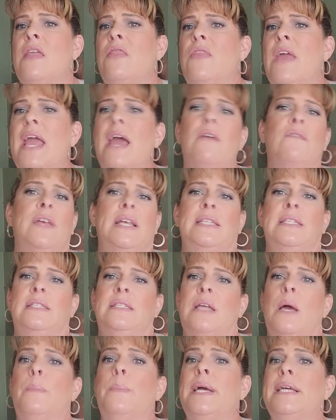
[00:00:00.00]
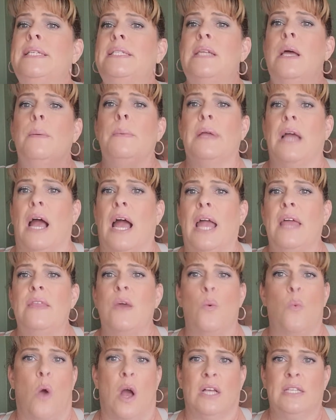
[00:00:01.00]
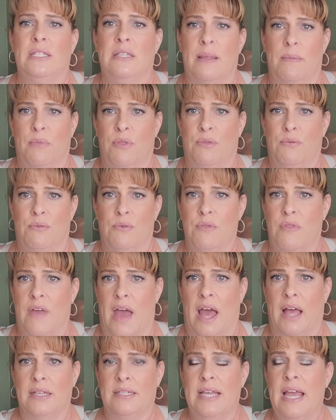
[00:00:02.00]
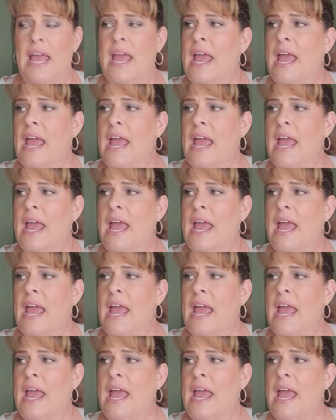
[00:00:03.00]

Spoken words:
They have a step-by-step guide that walks them through that.